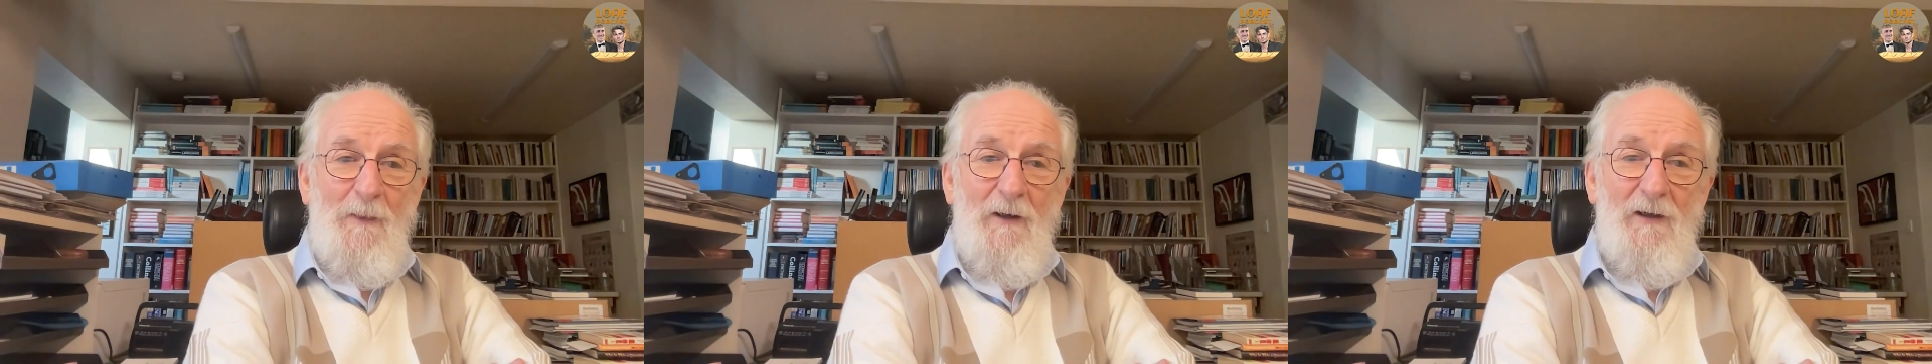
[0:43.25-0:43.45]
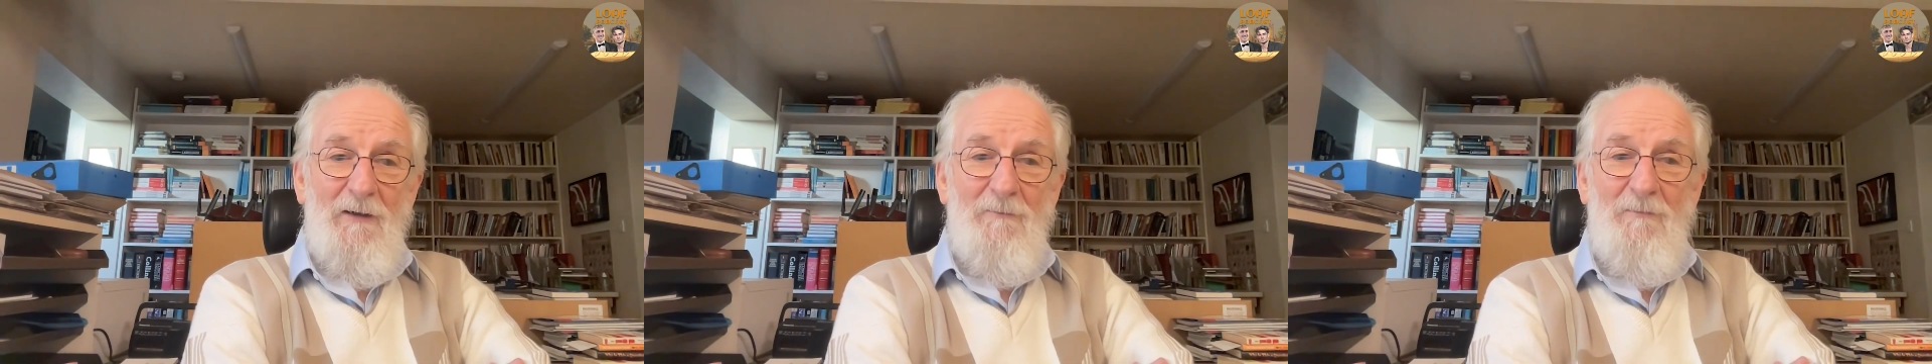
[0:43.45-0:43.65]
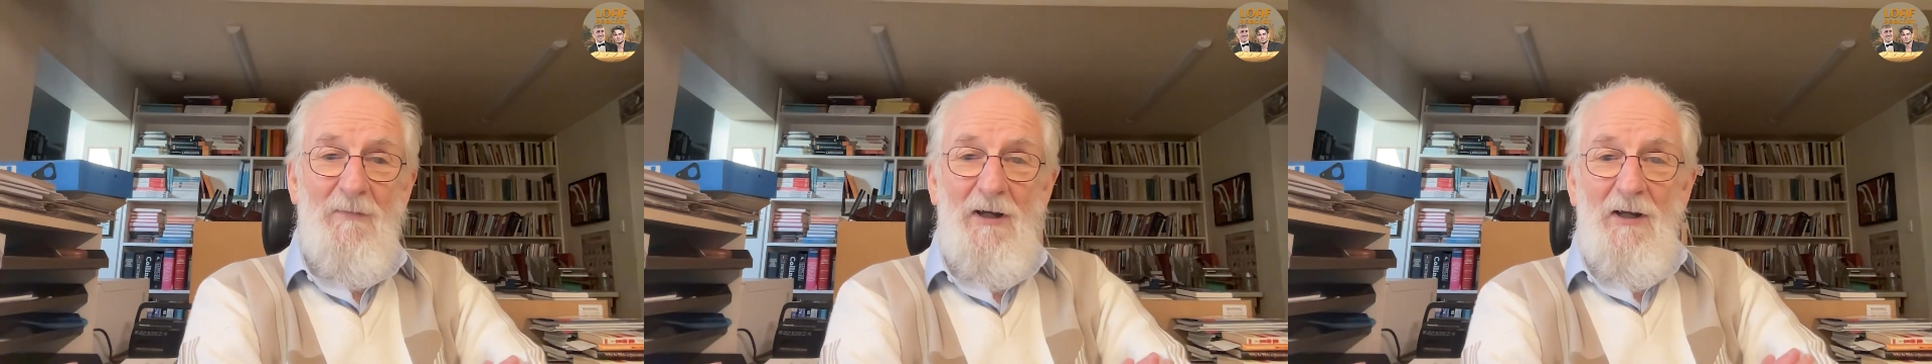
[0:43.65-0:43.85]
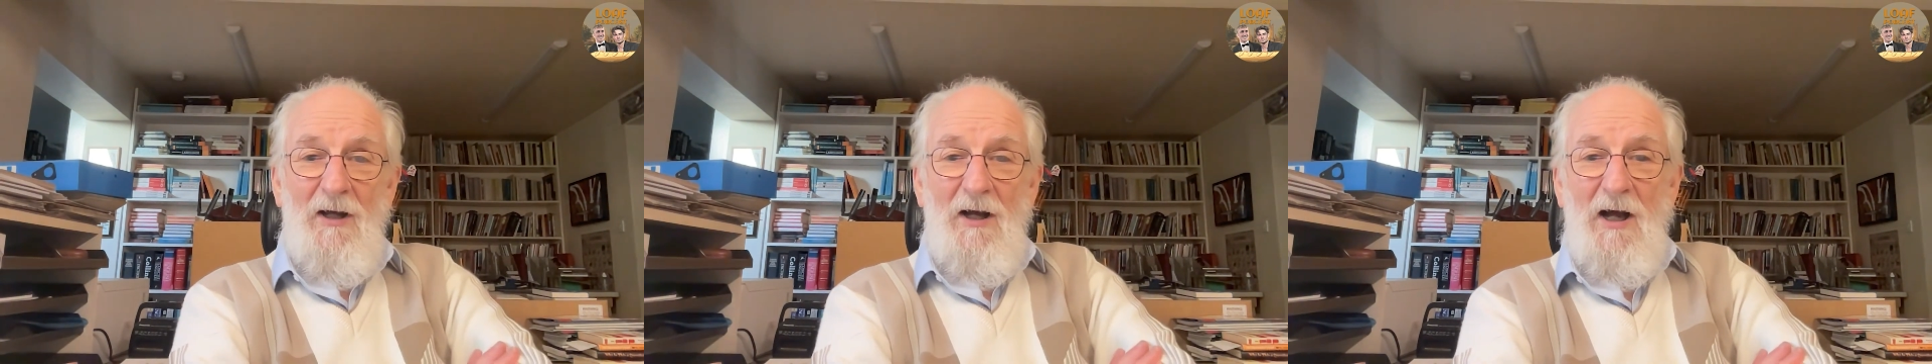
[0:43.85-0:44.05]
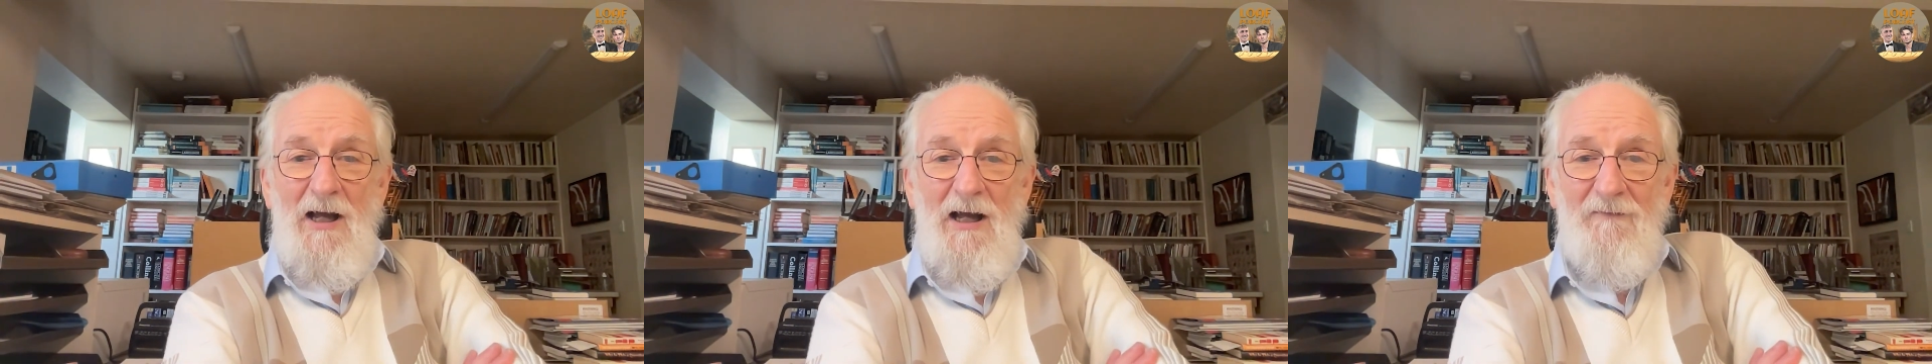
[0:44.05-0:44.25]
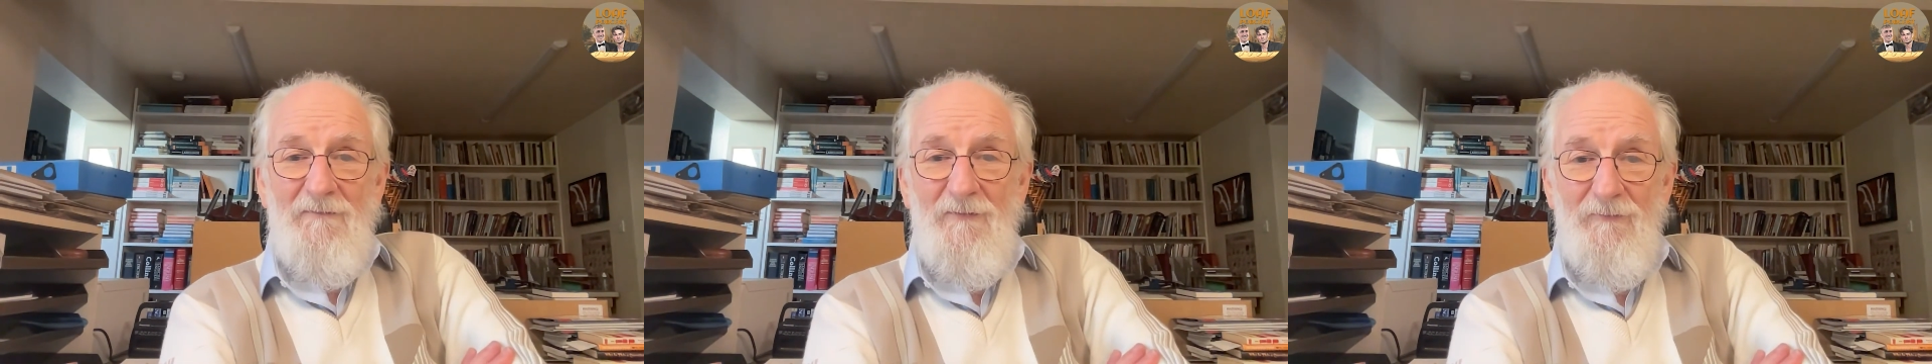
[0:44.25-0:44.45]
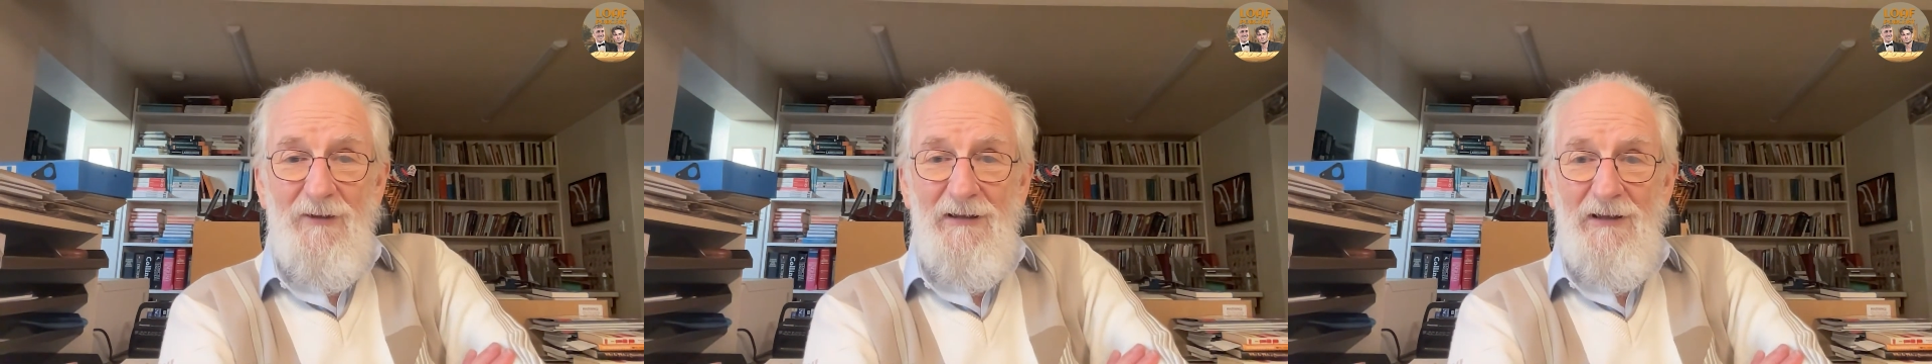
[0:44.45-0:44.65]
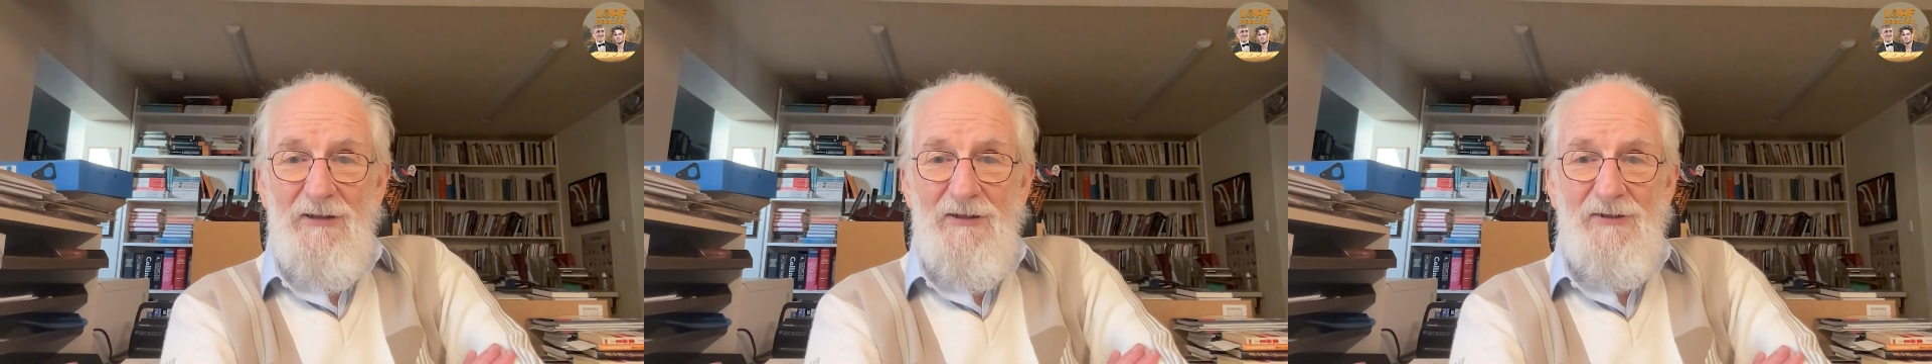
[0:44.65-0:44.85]
Um, I haven't
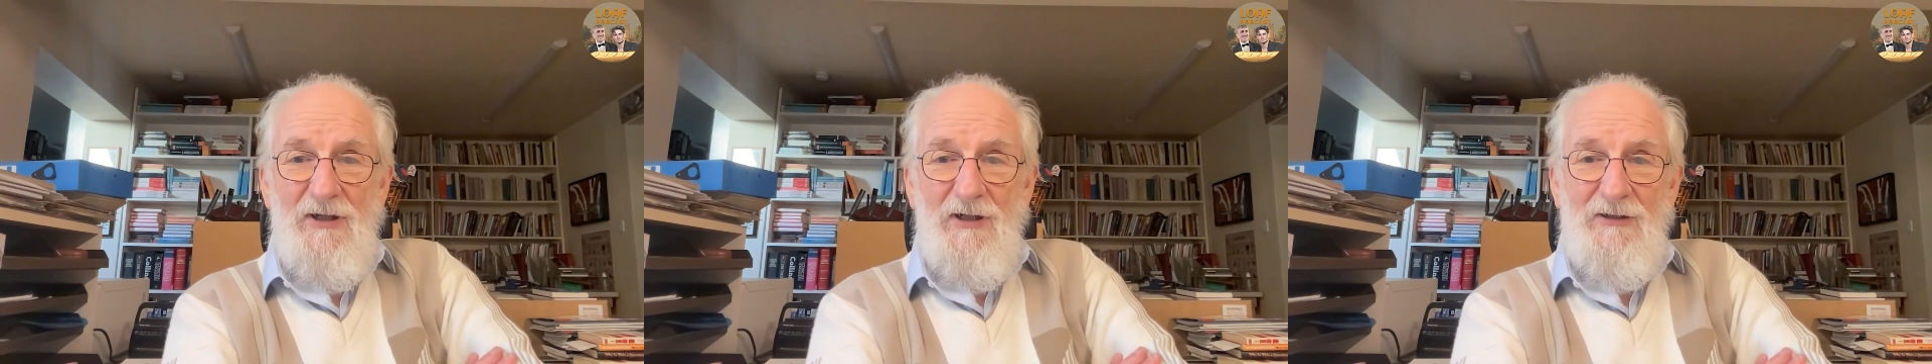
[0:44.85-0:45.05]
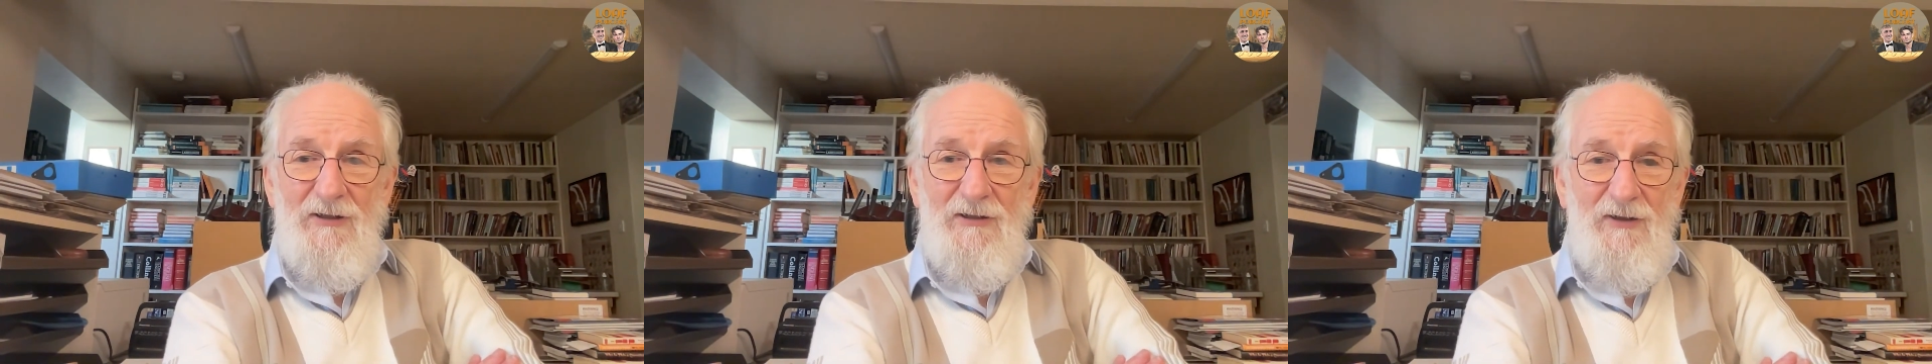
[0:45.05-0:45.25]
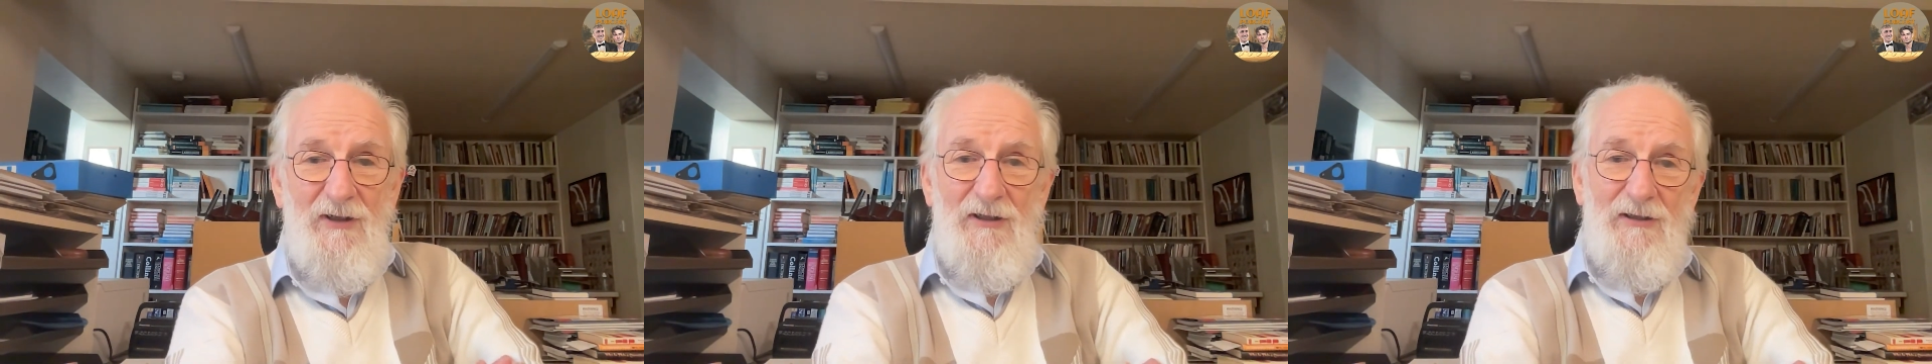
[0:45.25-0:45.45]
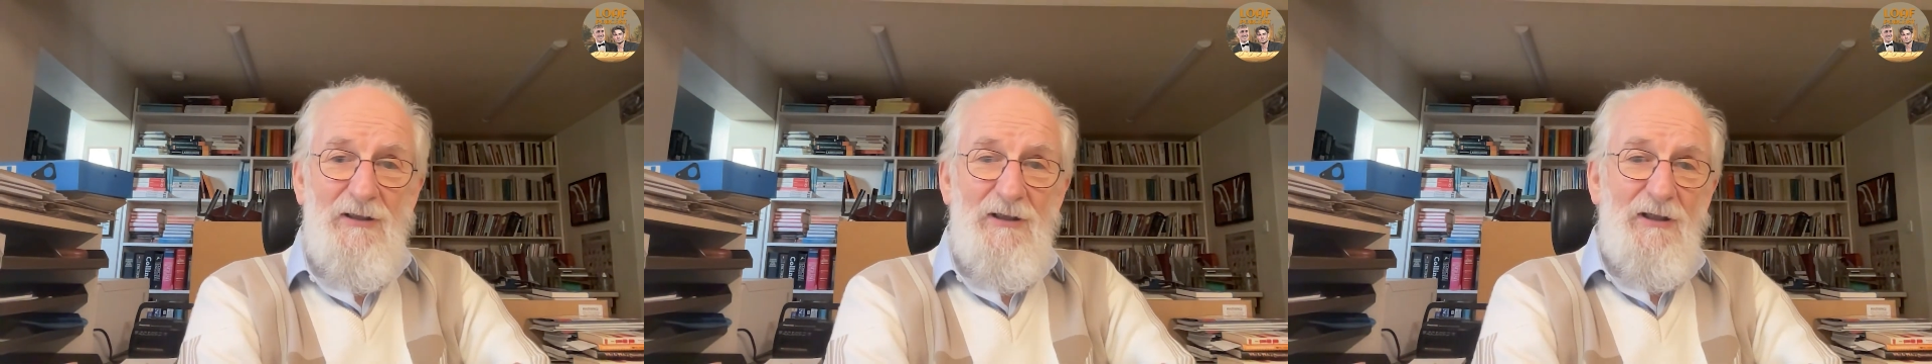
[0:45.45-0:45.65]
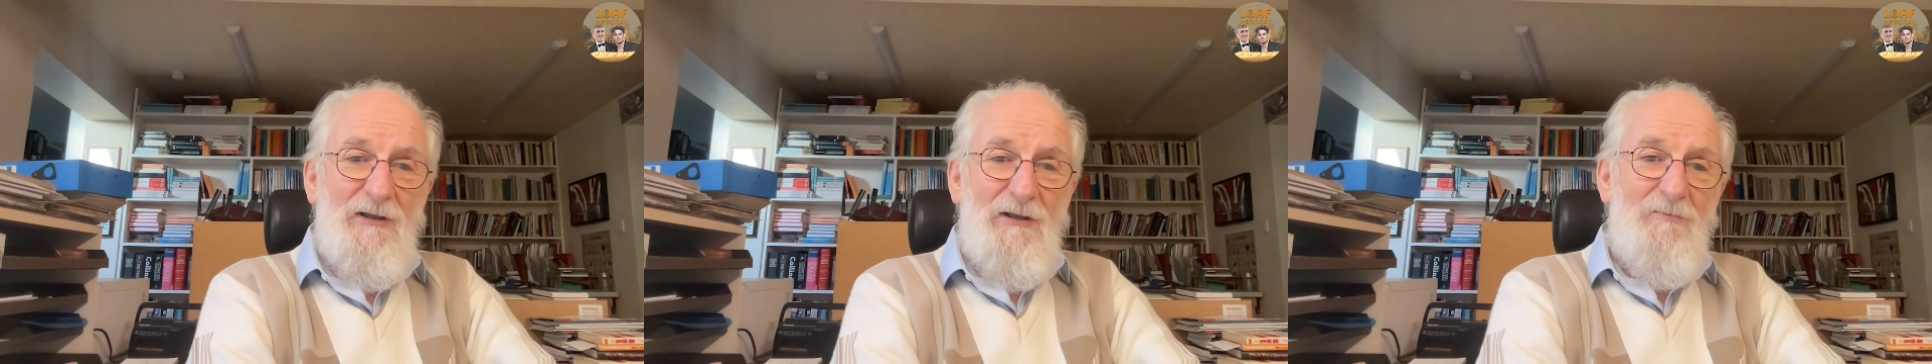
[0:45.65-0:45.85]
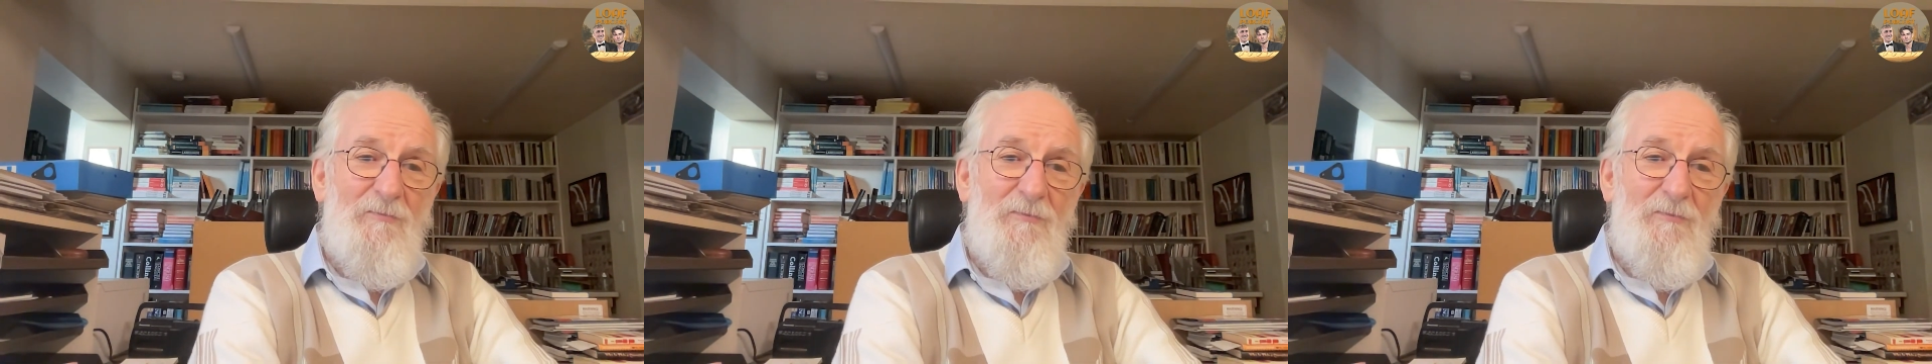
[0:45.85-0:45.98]
really studied the uh,